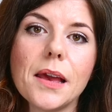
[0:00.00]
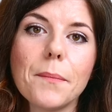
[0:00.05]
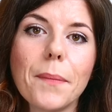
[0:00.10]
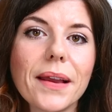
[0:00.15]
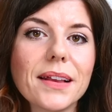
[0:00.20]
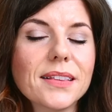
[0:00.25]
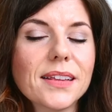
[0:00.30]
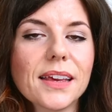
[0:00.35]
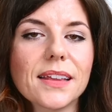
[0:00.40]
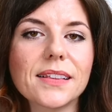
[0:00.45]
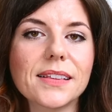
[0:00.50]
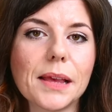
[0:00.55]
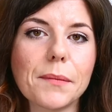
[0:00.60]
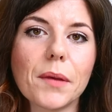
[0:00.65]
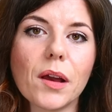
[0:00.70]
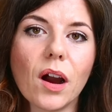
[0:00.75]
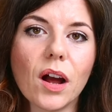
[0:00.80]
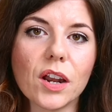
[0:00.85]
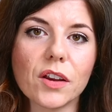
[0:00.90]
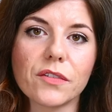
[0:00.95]
painting it the same
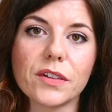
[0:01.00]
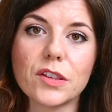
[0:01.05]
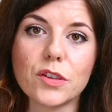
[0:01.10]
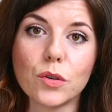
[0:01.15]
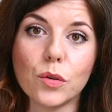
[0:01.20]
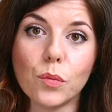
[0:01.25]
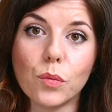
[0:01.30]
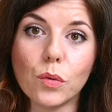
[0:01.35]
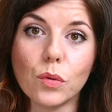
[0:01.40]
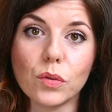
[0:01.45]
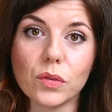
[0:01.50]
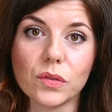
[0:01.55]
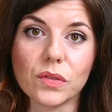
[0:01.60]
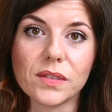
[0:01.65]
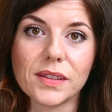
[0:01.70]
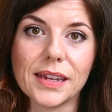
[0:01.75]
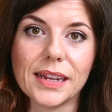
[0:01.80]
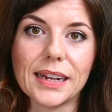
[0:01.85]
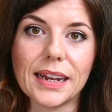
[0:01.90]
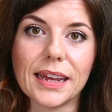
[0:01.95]
colour as your walls or
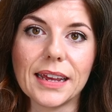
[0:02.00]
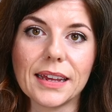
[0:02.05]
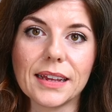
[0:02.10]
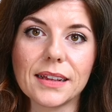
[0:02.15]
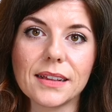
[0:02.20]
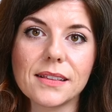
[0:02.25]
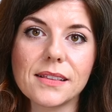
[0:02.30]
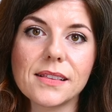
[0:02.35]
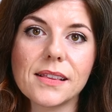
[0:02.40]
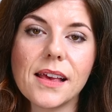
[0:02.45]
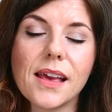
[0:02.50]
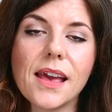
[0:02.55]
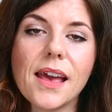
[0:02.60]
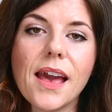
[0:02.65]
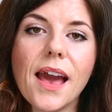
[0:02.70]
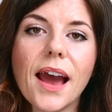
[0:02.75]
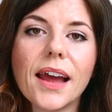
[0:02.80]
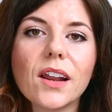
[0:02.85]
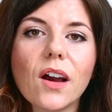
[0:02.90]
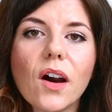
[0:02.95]
ceilings.
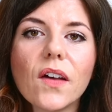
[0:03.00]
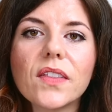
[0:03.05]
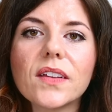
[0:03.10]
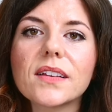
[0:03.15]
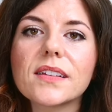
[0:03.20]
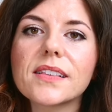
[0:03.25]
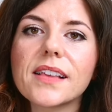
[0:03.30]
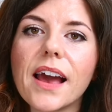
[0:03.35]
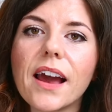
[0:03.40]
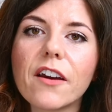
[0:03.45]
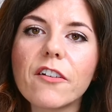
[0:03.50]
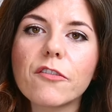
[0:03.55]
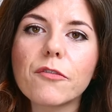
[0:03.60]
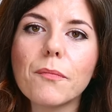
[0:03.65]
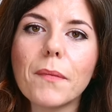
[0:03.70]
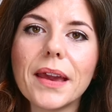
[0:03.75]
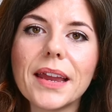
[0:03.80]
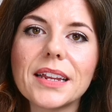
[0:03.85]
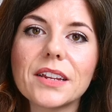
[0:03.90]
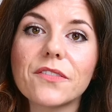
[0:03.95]
And others have
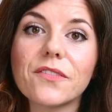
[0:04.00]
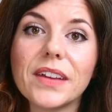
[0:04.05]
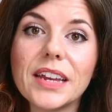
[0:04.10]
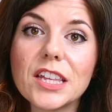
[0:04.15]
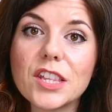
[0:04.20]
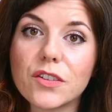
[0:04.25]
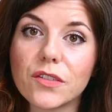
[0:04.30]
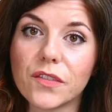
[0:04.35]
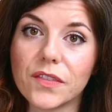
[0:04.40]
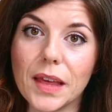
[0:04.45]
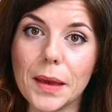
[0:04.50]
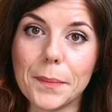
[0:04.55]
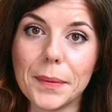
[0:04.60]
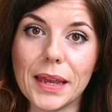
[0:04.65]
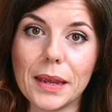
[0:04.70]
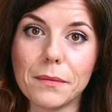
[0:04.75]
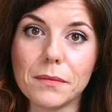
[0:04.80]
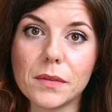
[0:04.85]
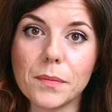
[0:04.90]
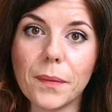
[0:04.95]
made a feature of their
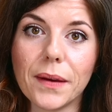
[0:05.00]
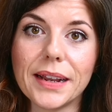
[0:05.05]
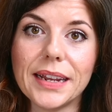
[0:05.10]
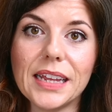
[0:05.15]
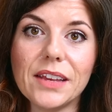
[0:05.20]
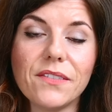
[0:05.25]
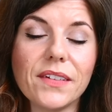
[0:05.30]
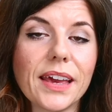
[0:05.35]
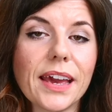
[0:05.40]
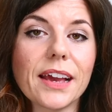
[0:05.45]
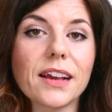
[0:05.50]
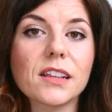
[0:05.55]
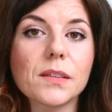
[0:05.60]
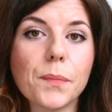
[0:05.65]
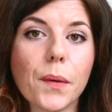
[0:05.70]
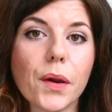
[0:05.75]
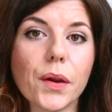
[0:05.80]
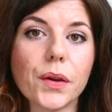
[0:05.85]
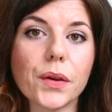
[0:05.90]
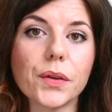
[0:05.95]
beams by leaving it
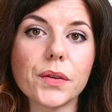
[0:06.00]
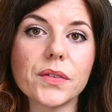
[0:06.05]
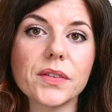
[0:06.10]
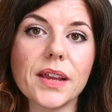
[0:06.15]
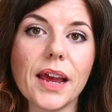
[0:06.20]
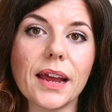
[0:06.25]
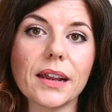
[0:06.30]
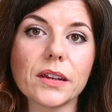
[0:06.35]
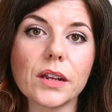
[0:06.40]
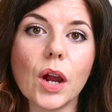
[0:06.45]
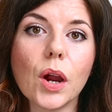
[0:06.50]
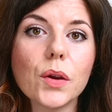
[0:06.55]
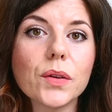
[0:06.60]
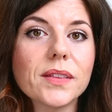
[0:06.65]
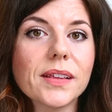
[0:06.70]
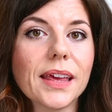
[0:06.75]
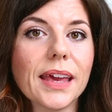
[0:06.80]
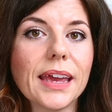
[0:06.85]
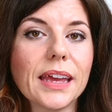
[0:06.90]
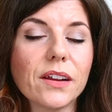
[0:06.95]
exposed and
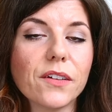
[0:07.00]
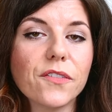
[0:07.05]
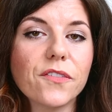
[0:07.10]
coating it in a